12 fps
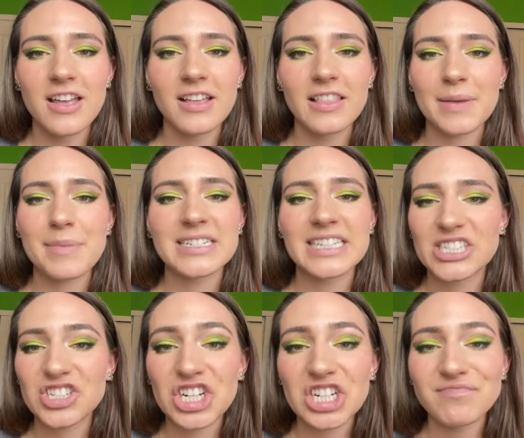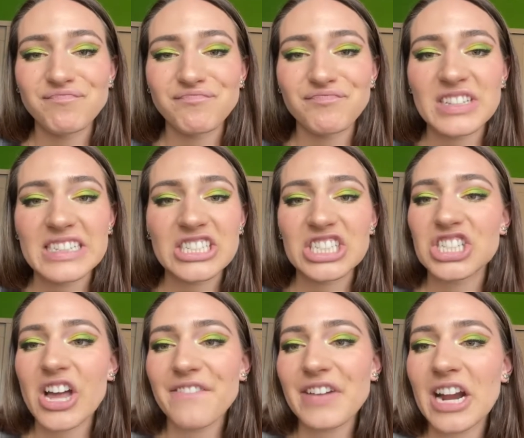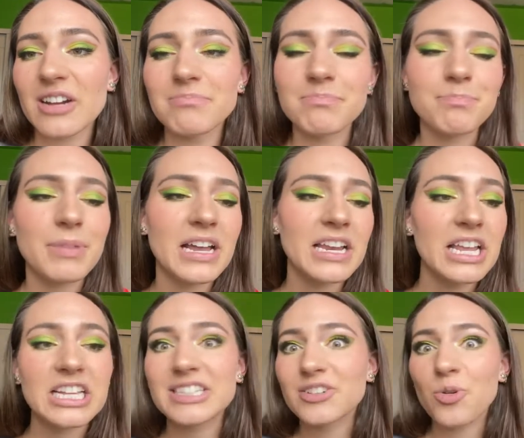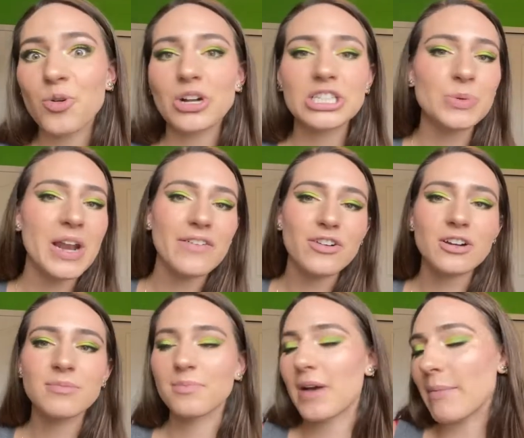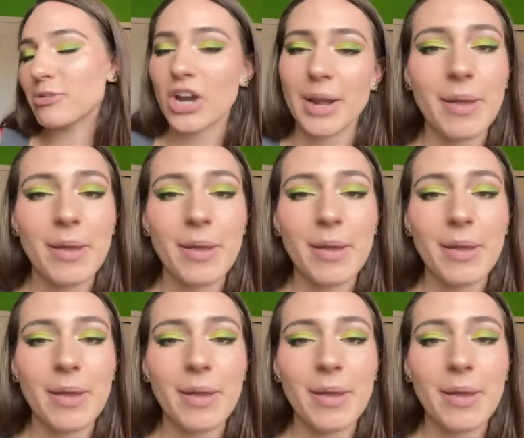Like my sister, it's just not fair, but it's cool, it's whatever. I'm trying my